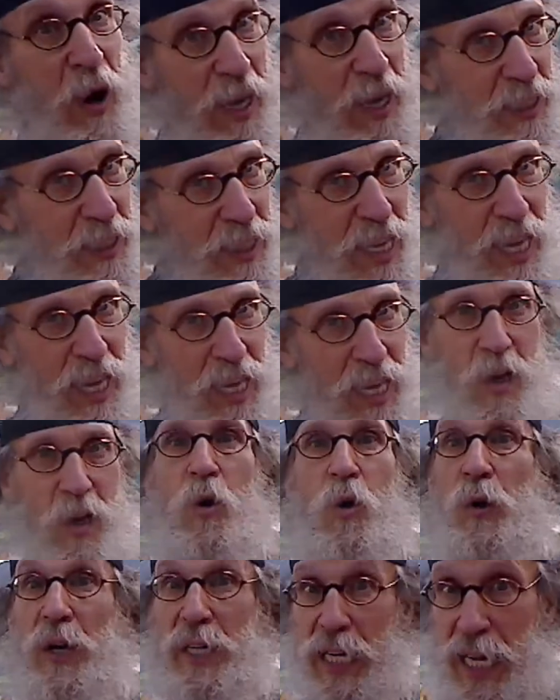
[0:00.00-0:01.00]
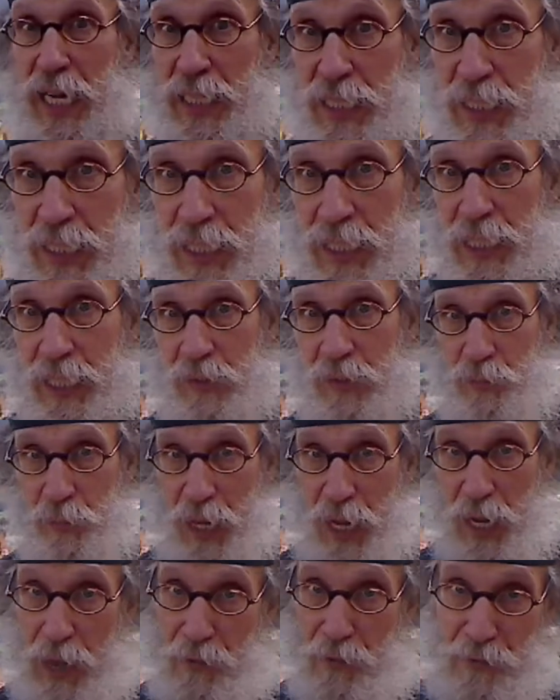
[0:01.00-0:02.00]
one day, when I leave
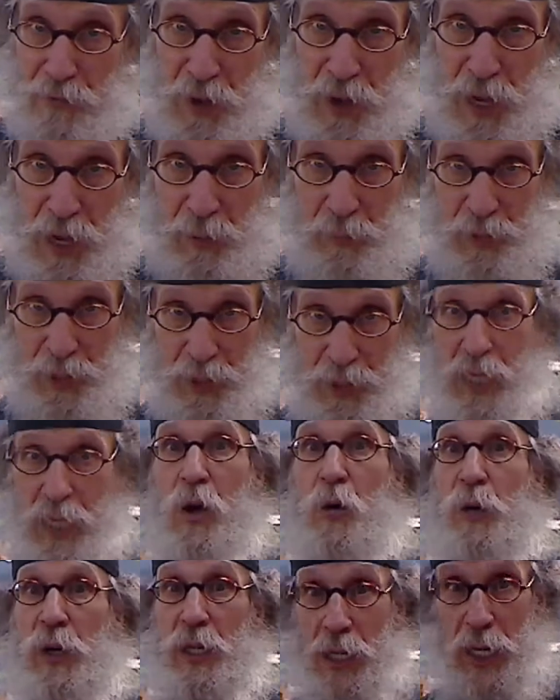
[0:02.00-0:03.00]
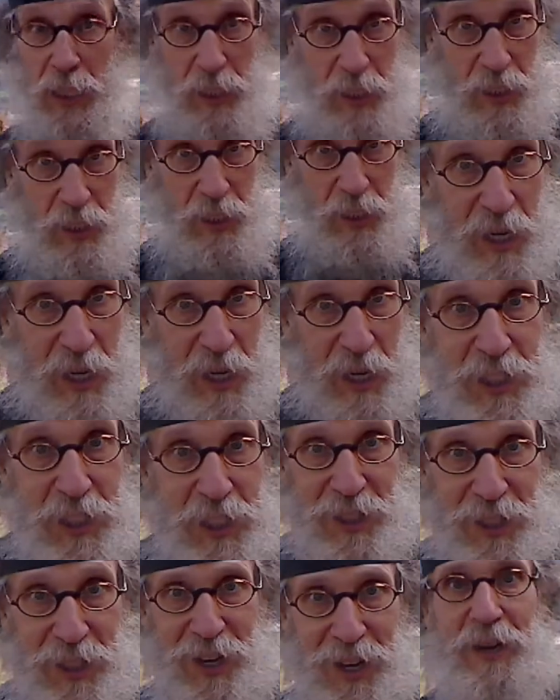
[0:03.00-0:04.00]
my family, when I leave my
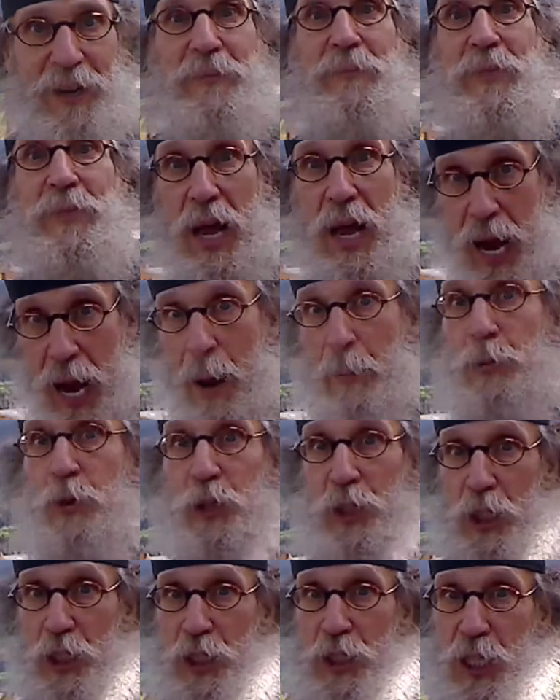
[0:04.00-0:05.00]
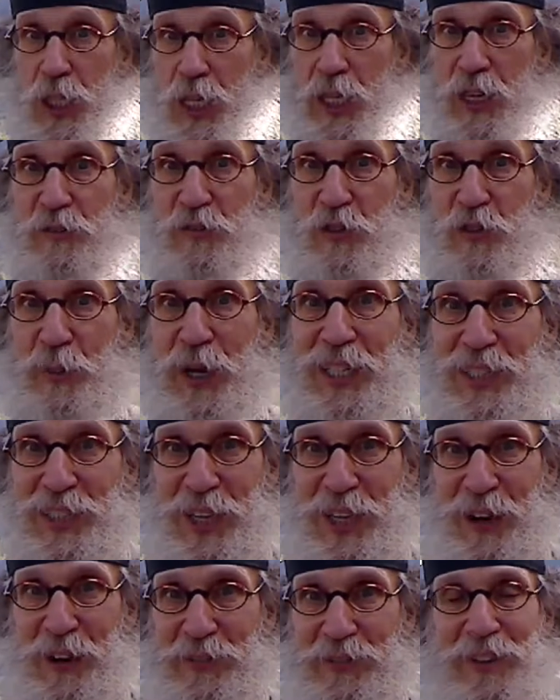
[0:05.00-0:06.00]
synagogue, I'm going to study it for
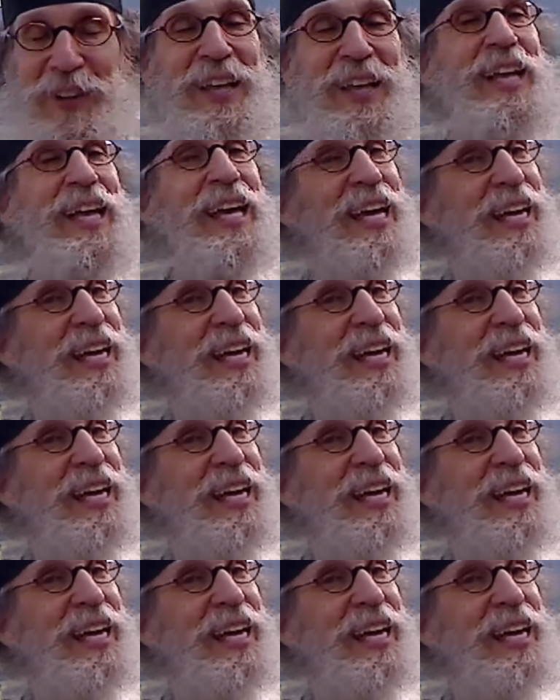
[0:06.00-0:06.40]
myself.